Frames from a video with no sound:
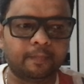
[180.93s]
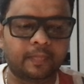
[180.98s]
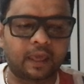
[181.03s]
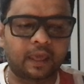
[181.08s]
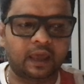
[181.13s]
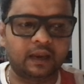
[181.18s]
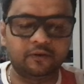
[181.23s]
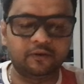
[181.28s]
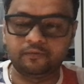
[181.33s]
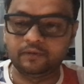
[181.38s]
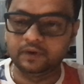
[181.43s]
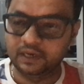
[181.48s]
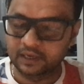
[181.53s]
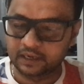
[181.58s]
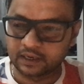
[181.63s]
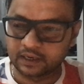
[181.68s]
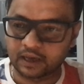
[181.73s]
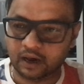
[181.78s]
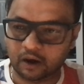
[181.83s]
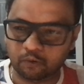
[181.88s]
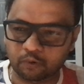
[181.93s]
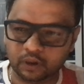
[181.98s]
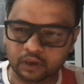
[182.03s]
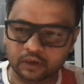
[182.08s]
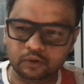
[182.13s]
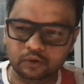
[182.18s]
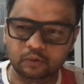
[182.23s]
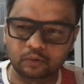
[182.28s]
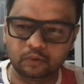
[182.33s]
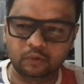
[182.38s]
if needed, how can
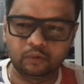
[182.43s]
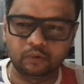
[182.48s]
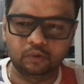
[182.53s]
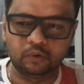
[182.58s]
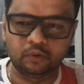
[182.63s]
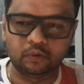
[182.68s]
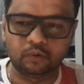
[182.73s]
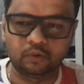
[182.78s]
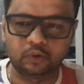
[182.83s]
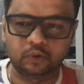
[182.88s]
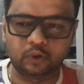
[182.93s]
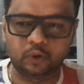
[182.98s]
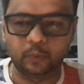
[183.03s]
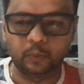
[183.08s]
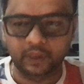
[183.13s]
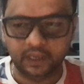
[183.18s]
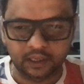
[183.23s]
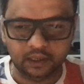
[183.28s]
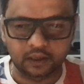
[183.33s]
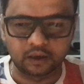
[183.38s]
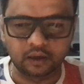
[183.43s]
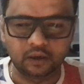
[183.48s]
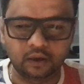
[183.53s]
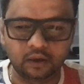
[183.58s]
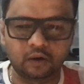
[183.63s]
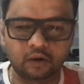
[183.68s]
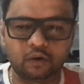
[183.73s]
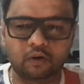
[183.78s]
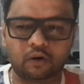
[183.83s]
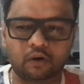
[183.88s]
you tweak
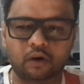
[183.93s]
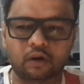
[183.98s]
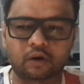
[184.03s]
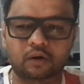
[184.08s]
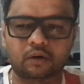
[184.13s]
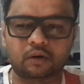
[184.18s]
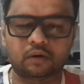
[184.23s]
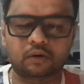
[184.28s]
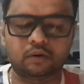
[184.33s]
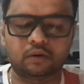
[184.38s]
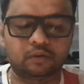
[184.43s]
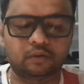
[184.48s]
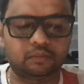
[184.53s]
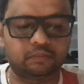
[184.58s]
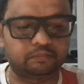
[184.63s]
or